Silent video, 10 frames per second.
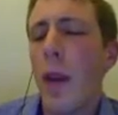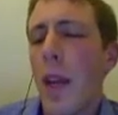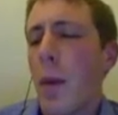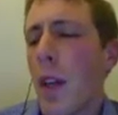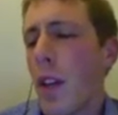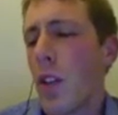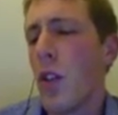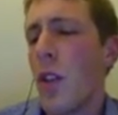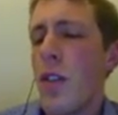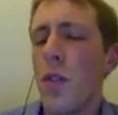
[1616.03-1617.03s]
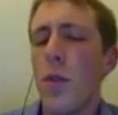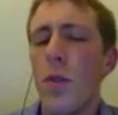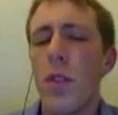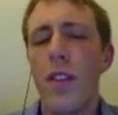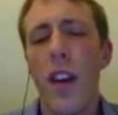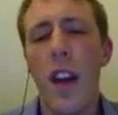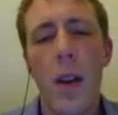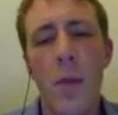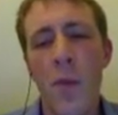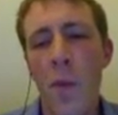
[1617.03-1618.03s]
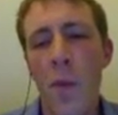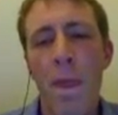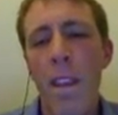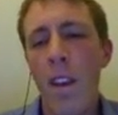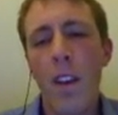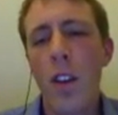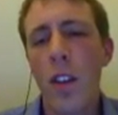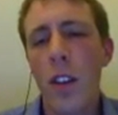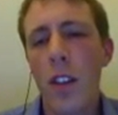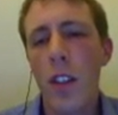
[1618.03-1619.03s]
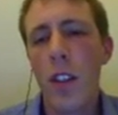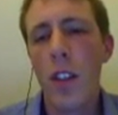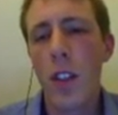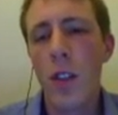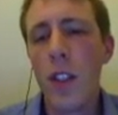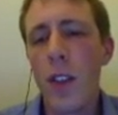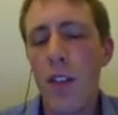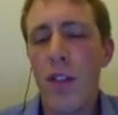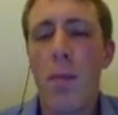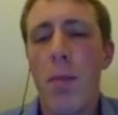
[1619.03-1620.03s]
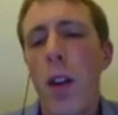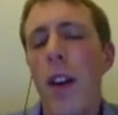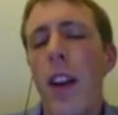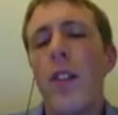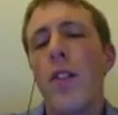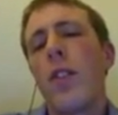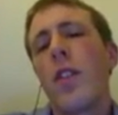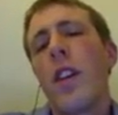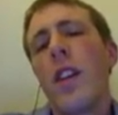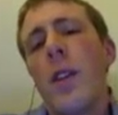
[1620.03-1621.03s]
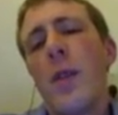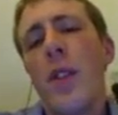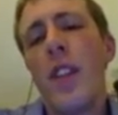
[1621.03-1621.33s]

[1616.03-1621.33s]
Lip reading: because you need to define. You need to have some plugins. You